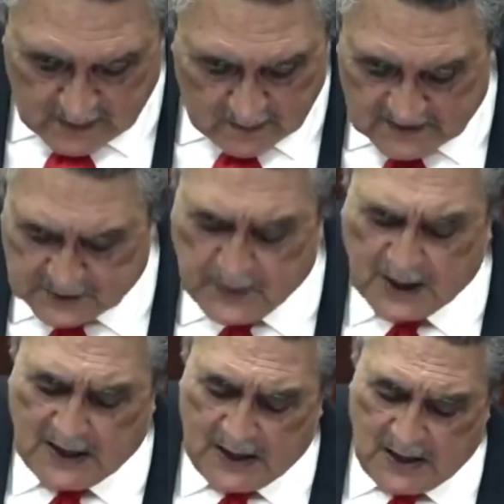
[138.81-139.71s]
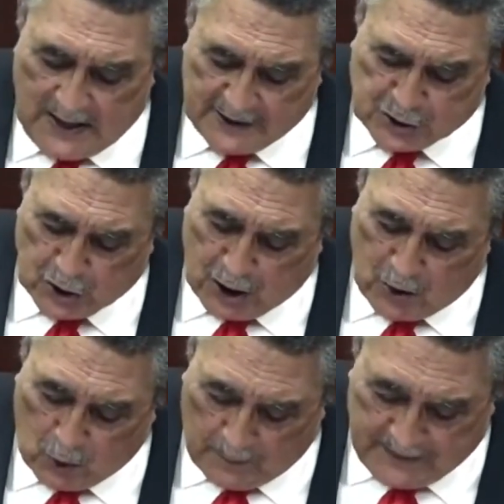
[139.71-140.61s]
Mr. Speaker, I sure
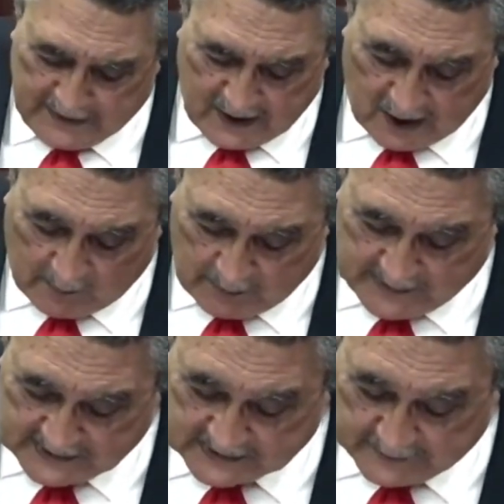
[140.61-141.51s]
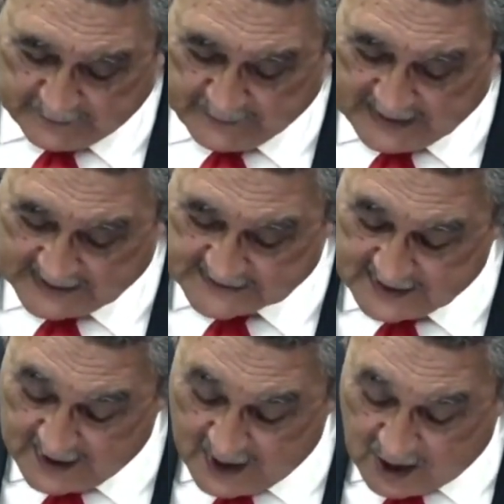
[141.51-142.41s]
hope that the Honourable Minister for Finance
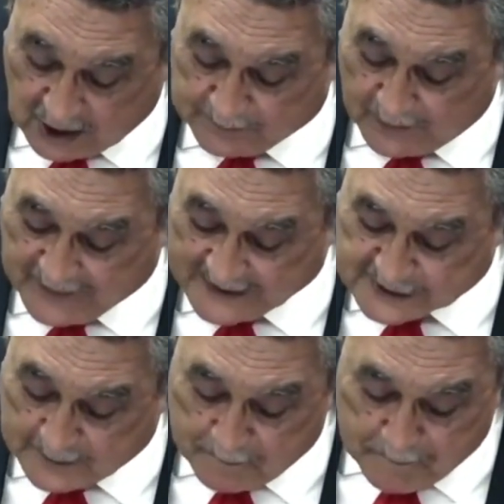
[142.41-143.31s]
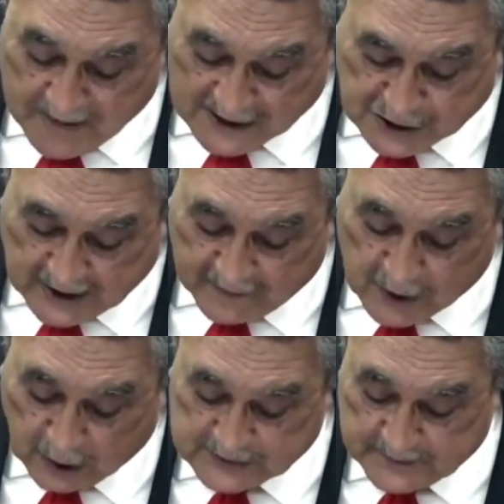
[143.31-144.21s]
can provide some measure of
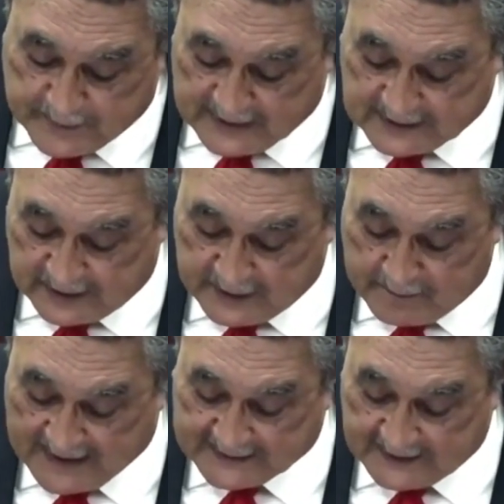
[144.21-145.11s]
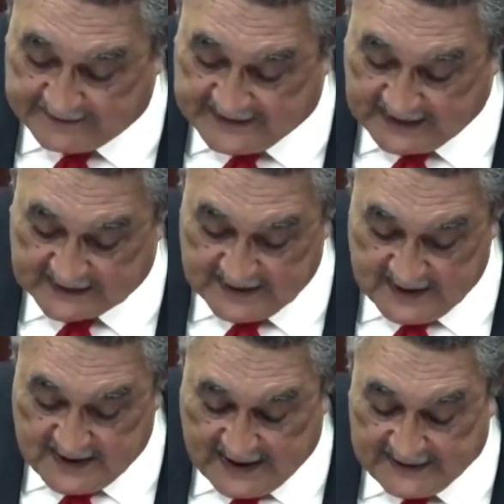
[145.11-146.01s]
accountability on the matter of debt
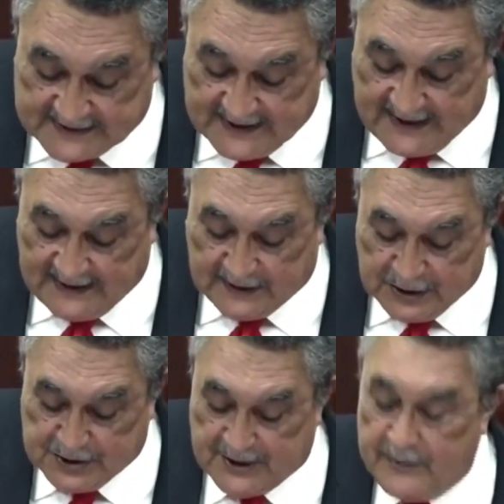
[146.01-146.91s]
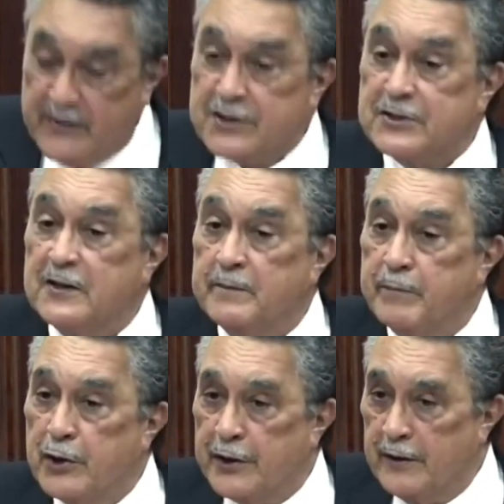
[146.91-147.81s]
and its intergenerational
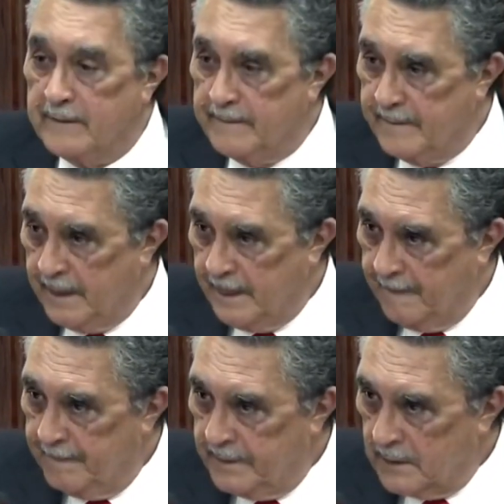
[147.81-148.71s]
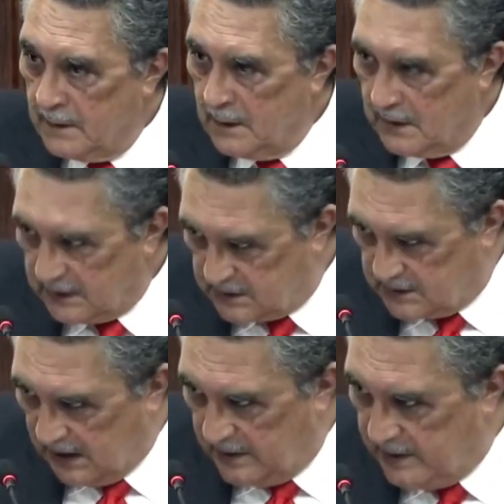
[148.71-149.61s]
burden. Let's
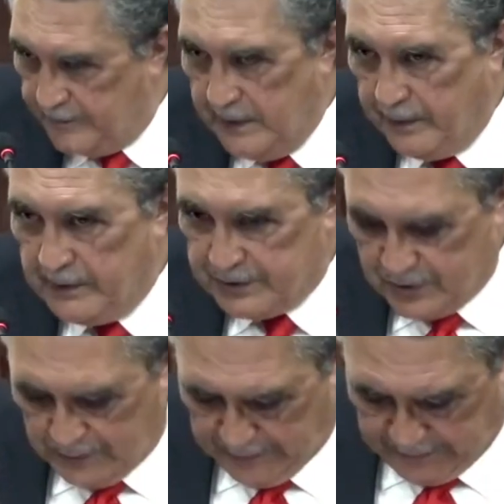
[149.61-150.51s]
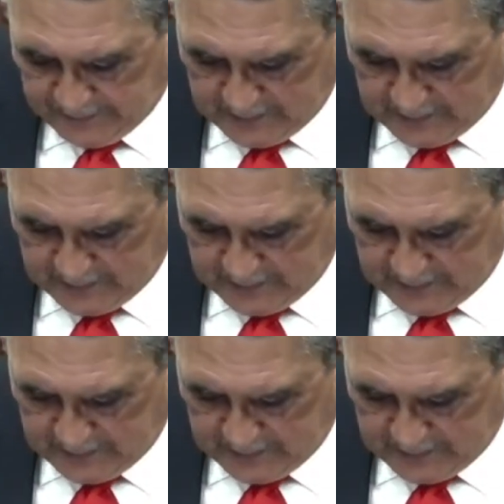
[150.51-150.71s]
tell the people the truth.